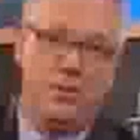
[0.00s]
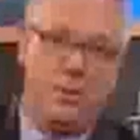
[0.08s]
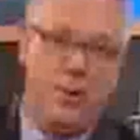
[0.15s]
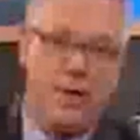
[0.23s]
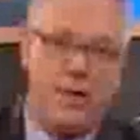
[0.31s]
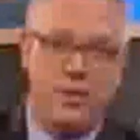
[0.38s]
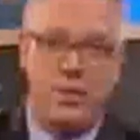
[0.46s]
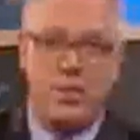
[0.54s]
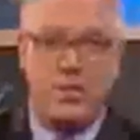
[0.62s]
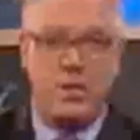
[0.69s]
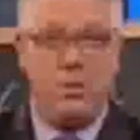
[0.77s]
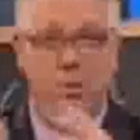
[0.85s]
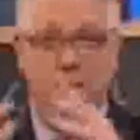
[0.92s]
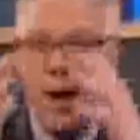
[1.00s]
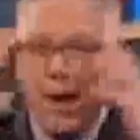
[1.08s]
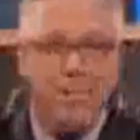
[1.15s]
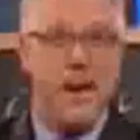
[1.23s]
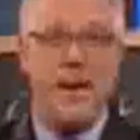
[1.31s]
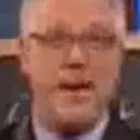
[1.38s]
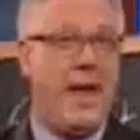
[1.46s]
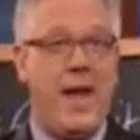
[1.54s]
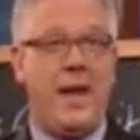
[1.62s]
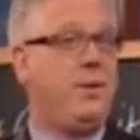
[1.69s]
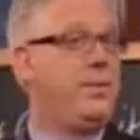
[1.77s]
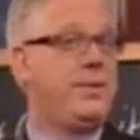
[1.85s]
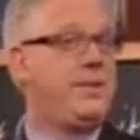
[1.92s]
so I could just wrap my
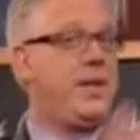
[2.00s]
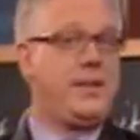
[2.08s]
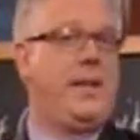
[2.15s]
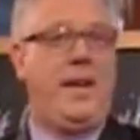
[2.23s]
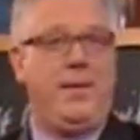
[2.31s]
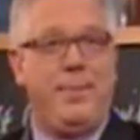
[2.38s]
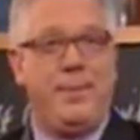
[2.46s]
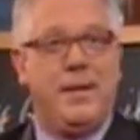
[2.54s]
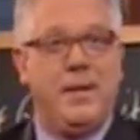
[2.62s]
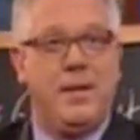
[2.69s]
head with duct tape,